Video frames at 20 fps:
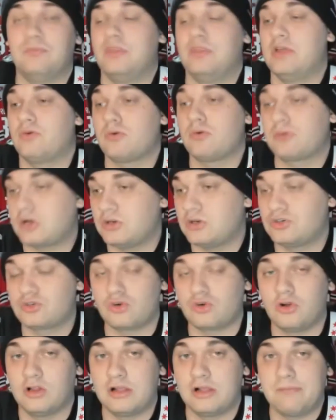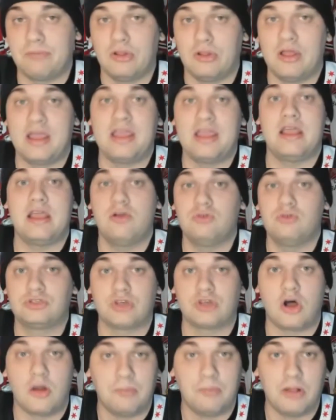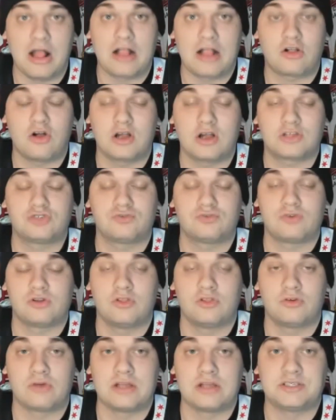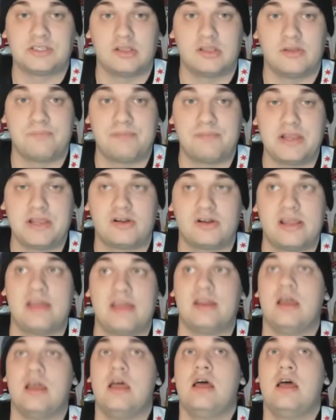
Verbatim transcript: They were controlling play. It was all Blackhawks for the rest of the period.